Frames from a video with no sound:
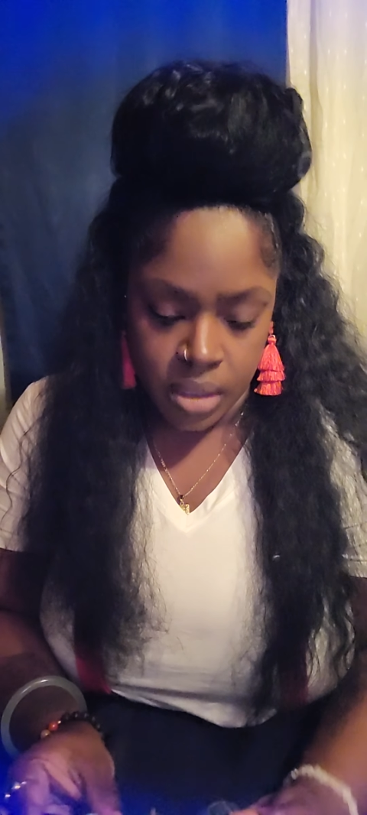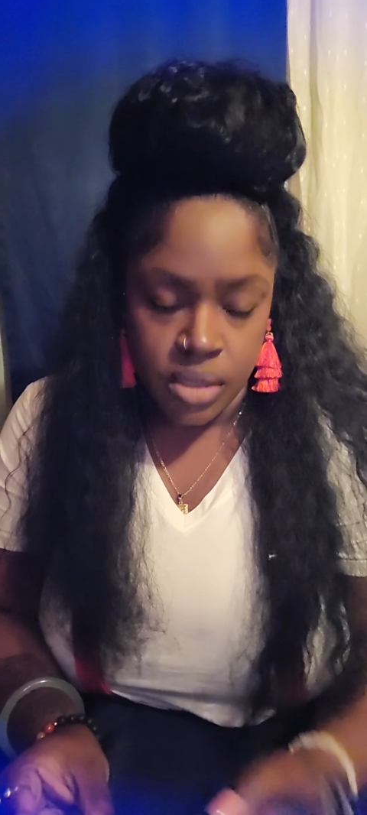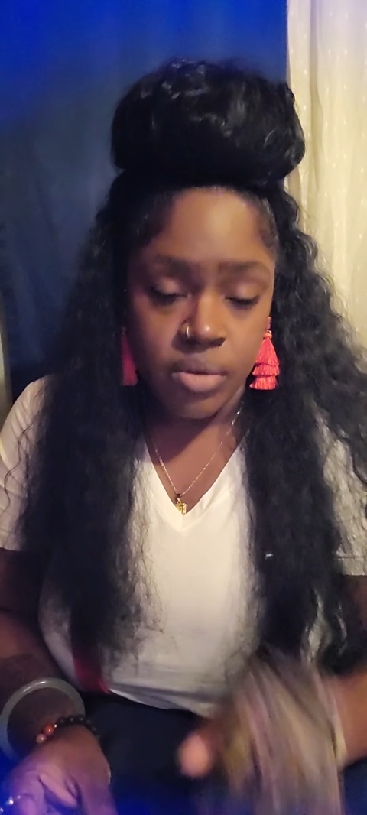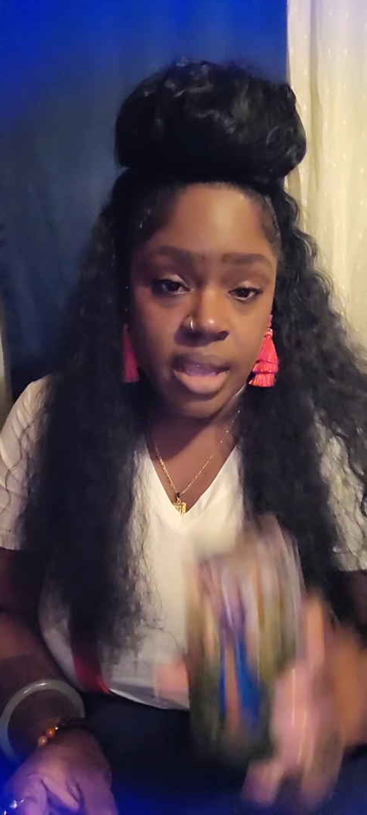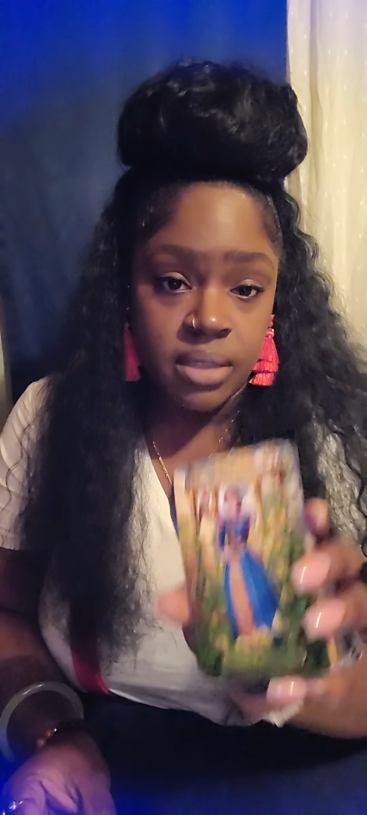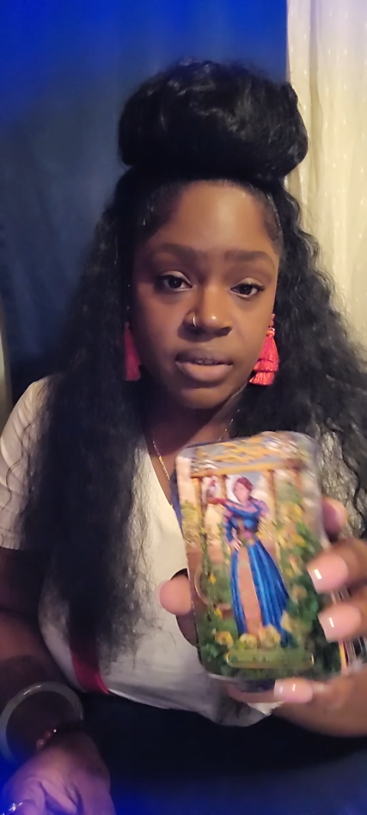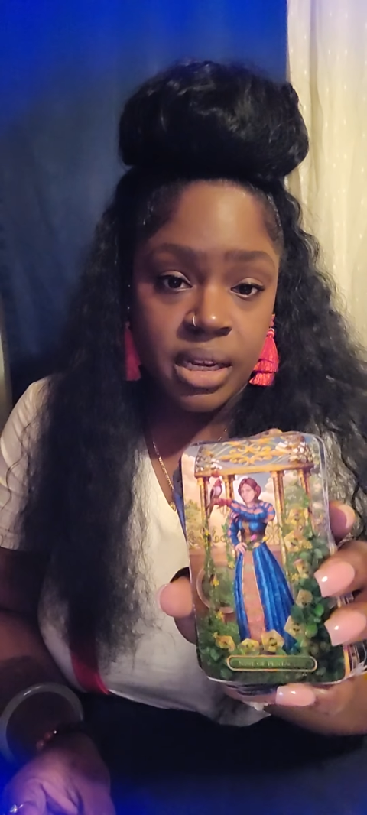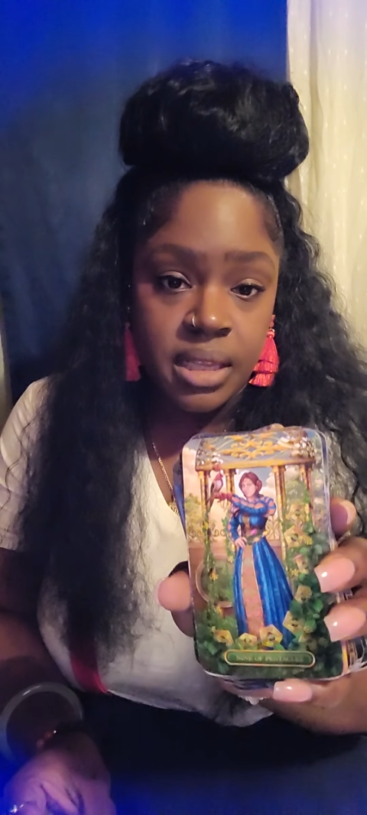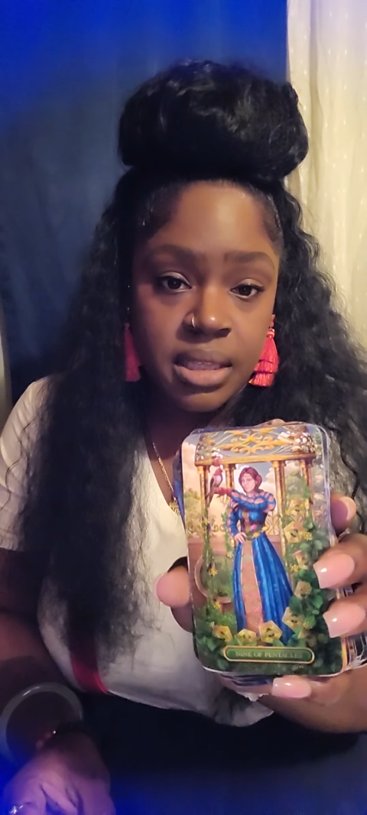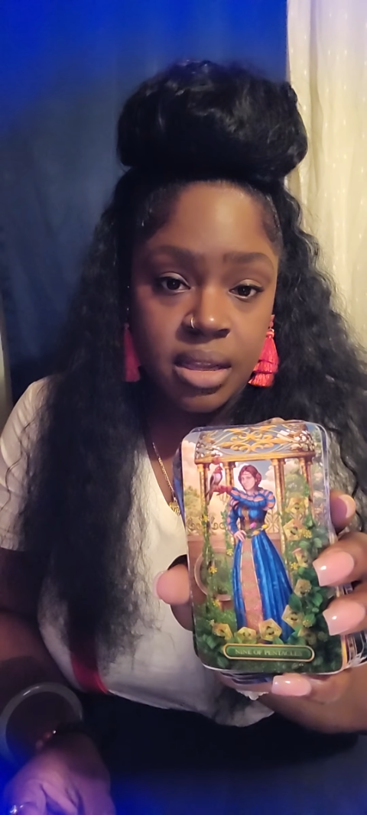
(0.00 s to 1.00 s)
you guys'
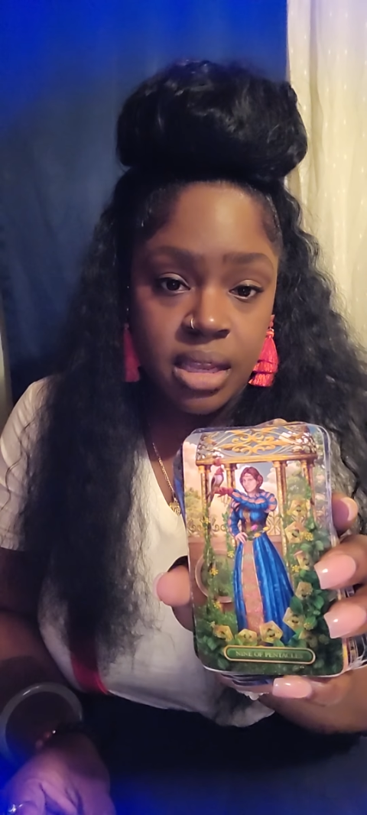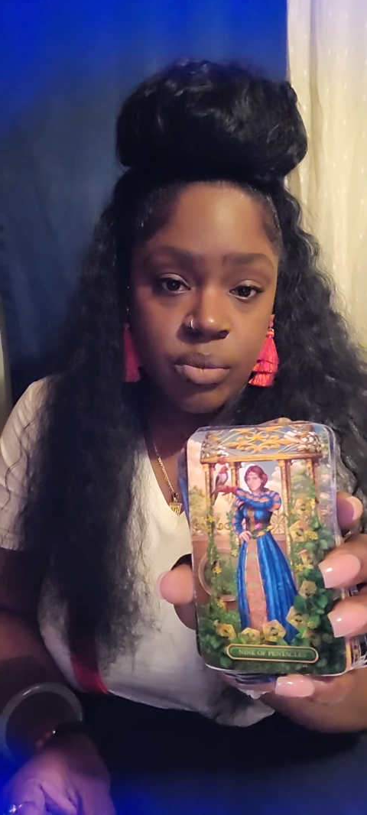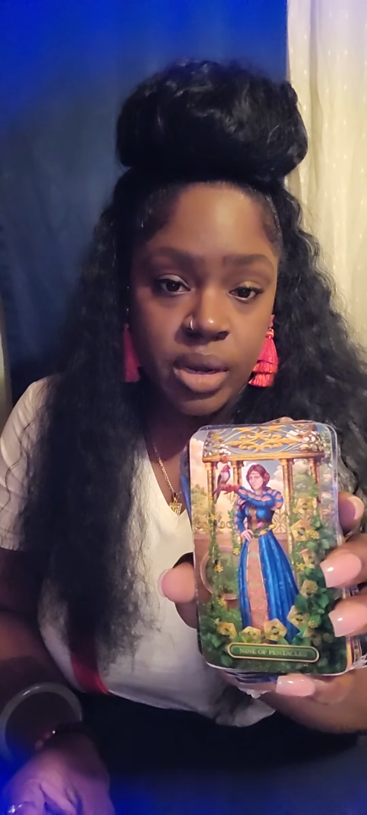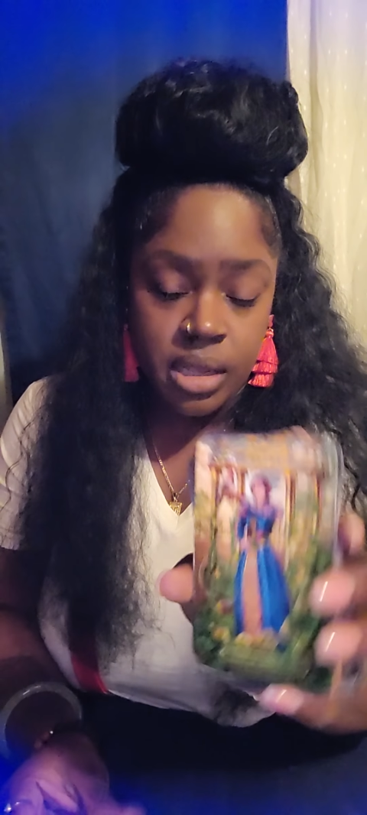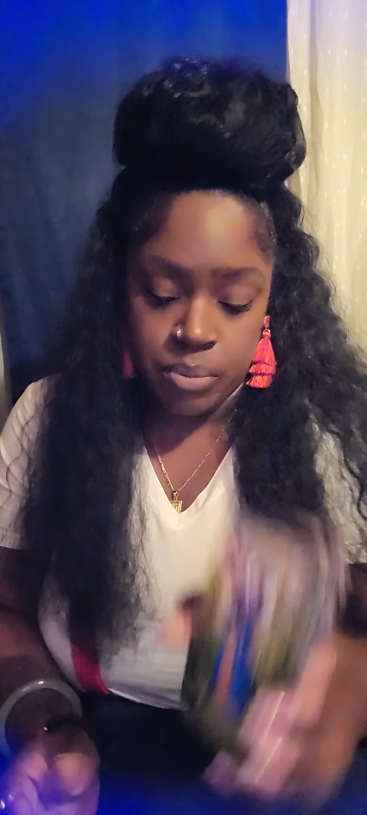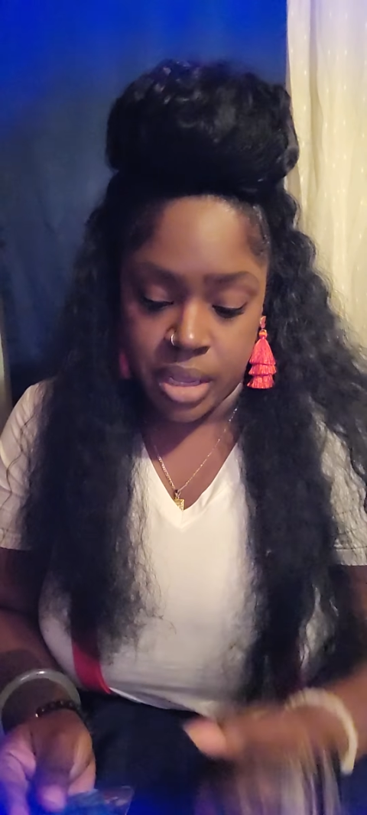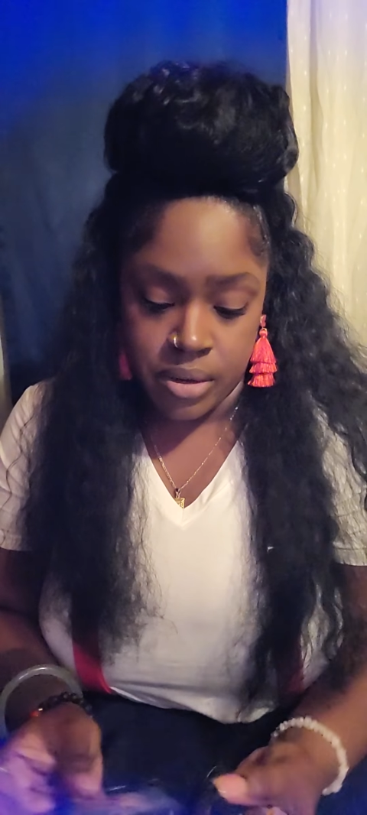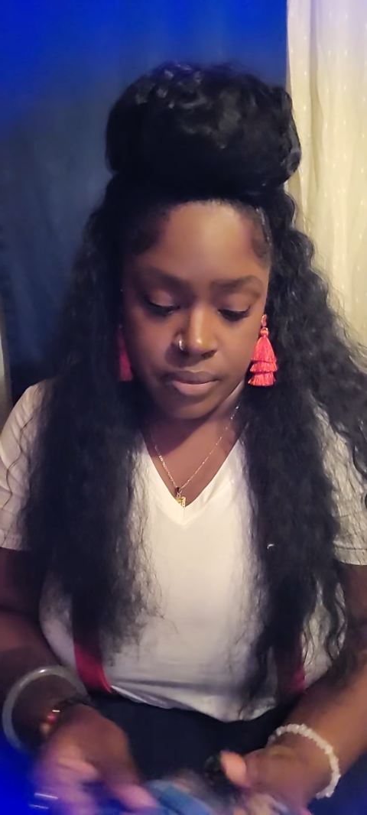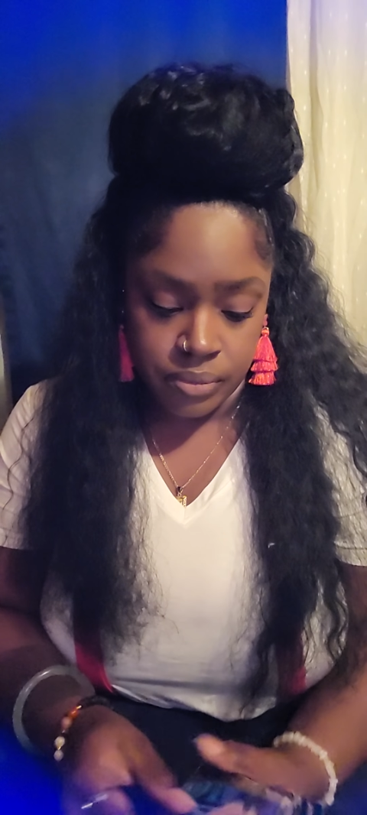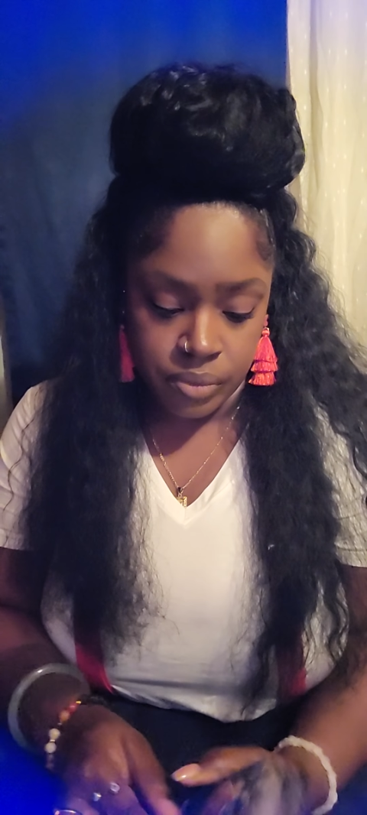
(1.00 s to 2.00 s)
finances are getting ready to get
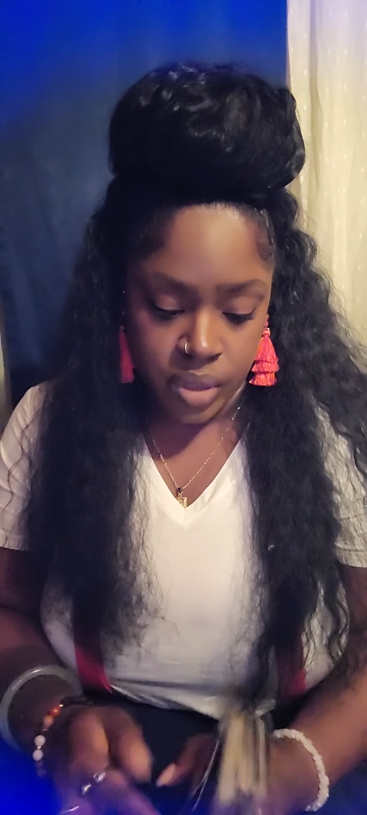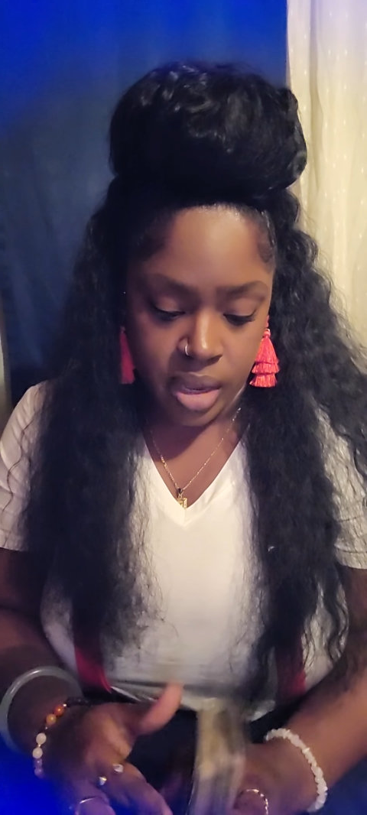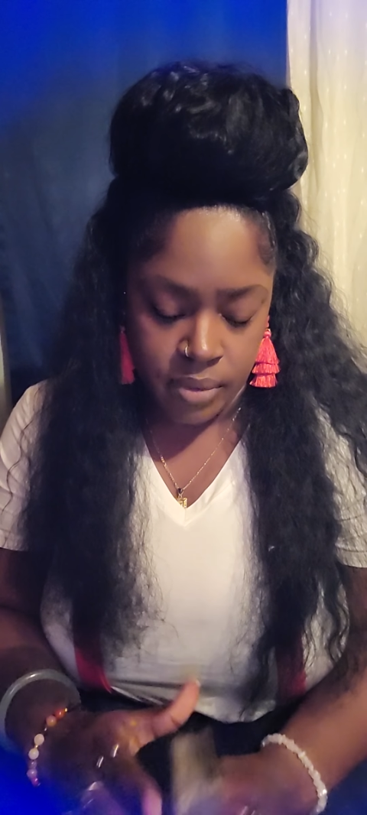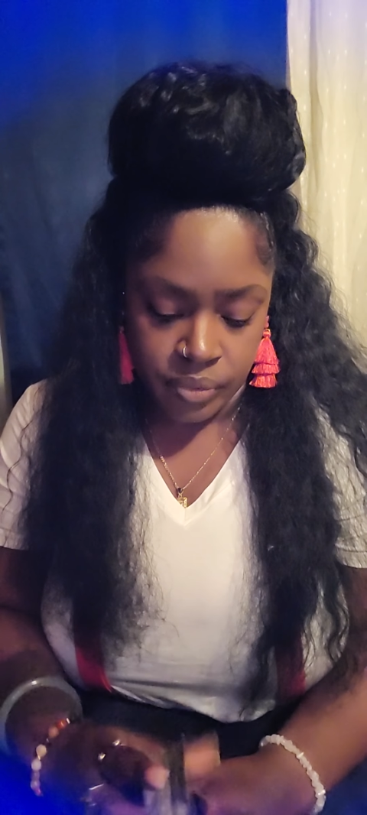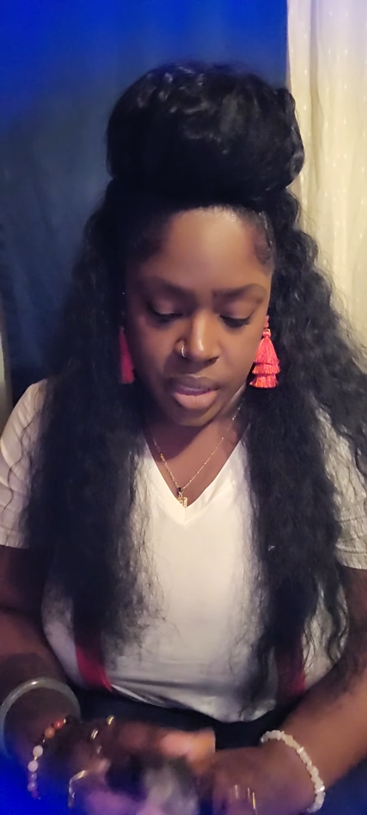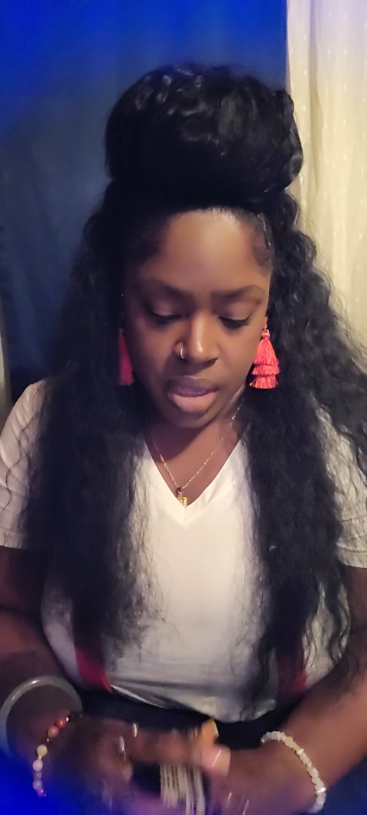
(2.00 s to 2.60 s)
better, okay?